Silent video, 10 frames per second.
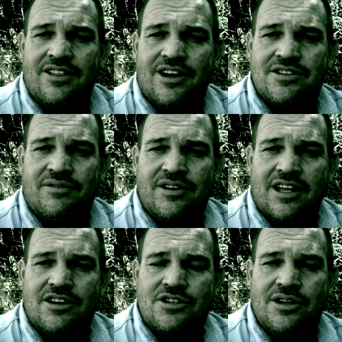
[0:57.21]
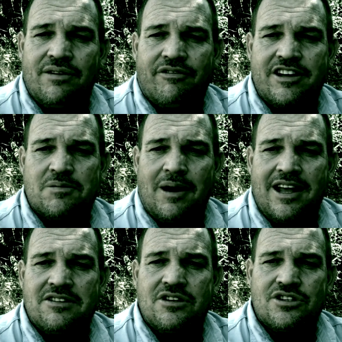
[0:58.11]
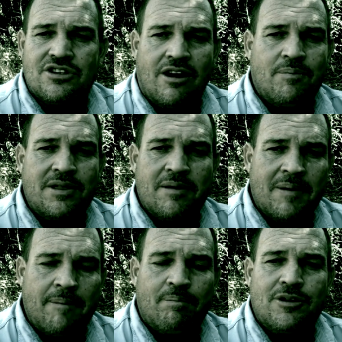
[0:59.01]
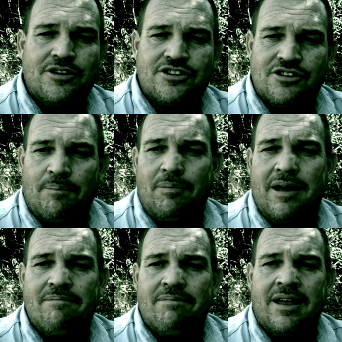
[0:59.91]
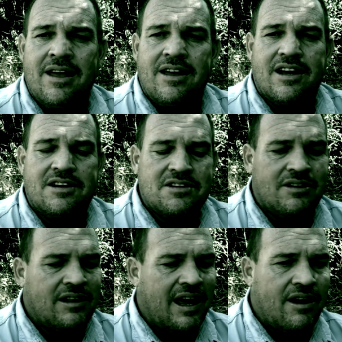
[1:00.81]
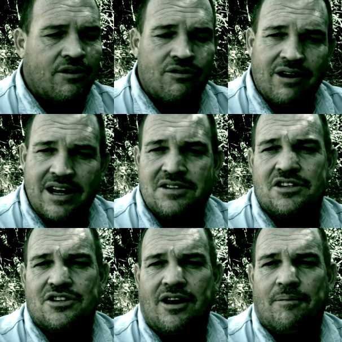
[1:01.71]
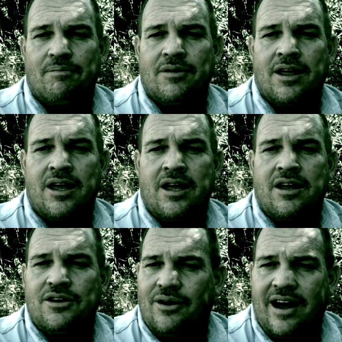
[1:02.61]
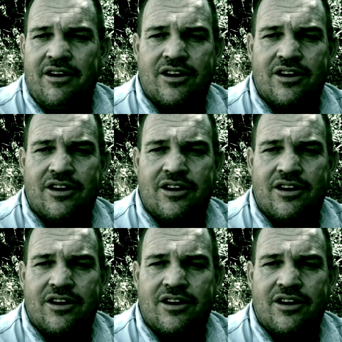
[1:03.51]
Those of you that are shooting fixed blades, you sharpen them up, you strop them until they are razor sharp. Your arrow